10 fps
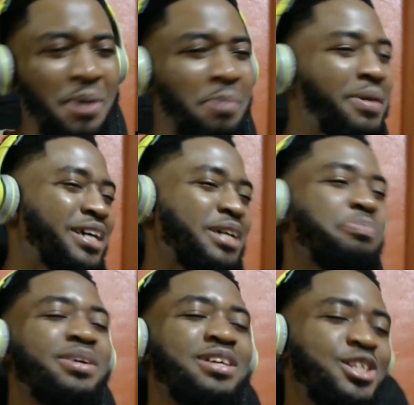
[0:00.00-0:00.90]
my
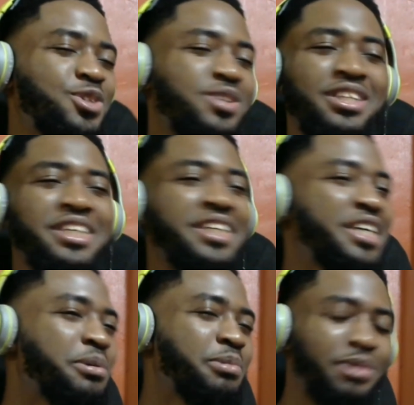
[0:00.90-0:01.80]
acapella shot at the
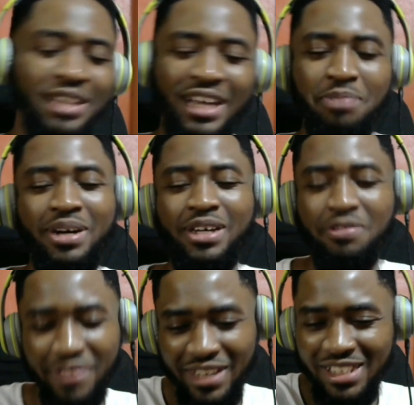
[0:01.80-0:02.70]
game like
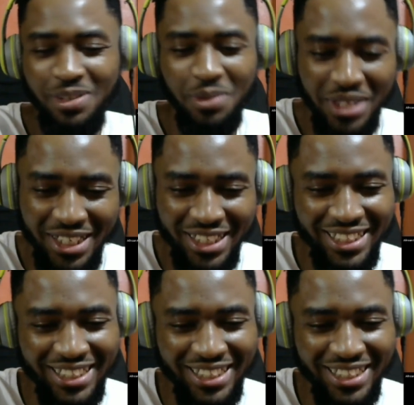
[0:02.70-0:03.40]
Machiavelli, okay?